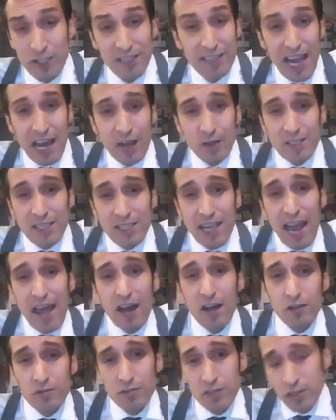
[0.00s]

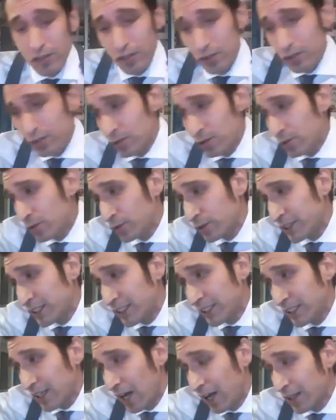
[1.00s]
downtown, to
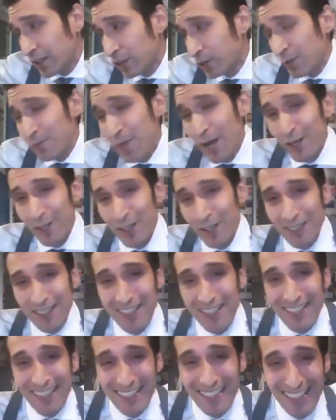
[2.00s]
the other
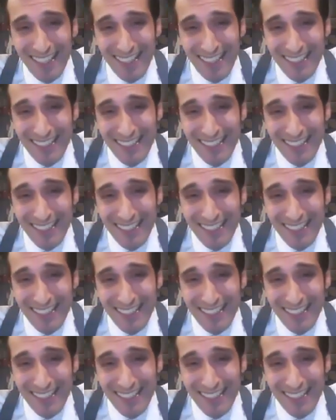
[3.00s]
America,